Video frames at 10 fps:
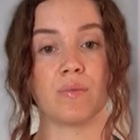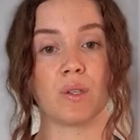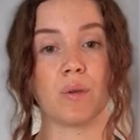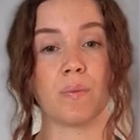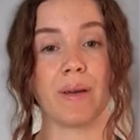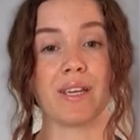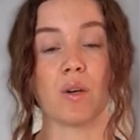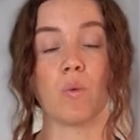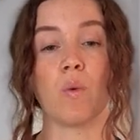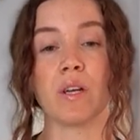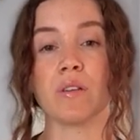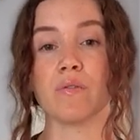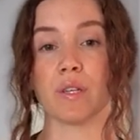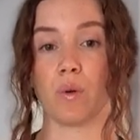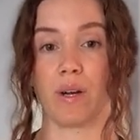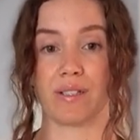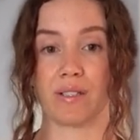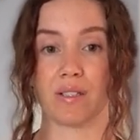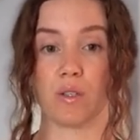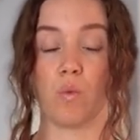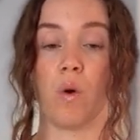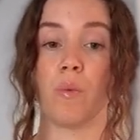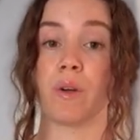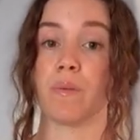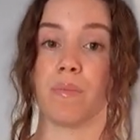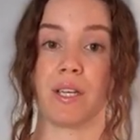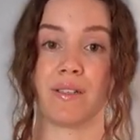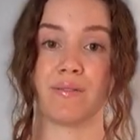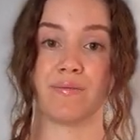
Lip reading: could make one request, what would it be?